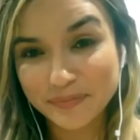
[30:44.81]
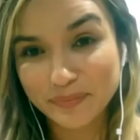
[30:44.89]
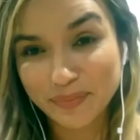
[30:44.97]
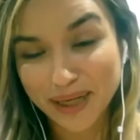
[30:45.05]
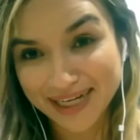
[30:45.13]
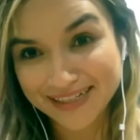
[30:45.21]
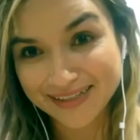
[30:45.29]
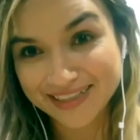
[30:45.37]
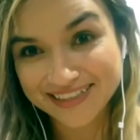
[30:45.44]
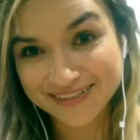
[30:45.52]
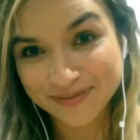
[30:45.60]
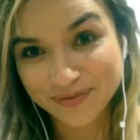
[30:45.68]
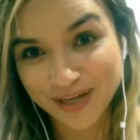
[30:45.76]
back
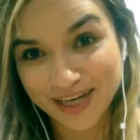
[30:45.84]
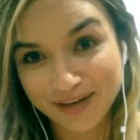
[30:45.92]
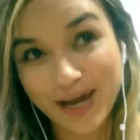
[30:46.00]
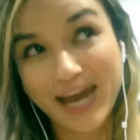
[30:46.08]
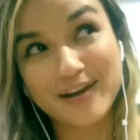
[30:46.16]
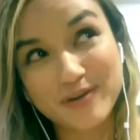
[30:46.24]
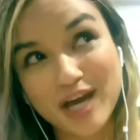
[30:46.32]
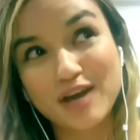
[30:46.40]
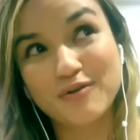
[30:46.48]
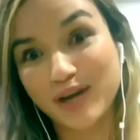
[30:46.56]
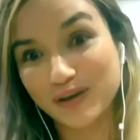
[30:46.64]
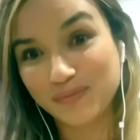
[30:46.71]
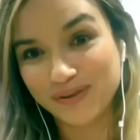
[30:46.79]
way, way,
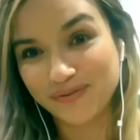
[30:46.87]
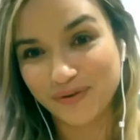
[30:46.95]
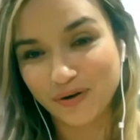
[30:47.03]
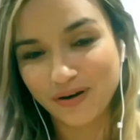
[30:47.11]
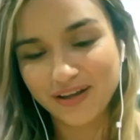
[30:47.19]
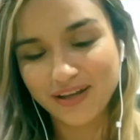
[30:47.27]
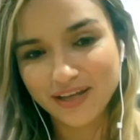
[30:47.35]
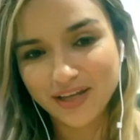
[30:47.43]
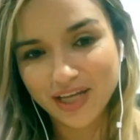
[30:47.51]
way, way before,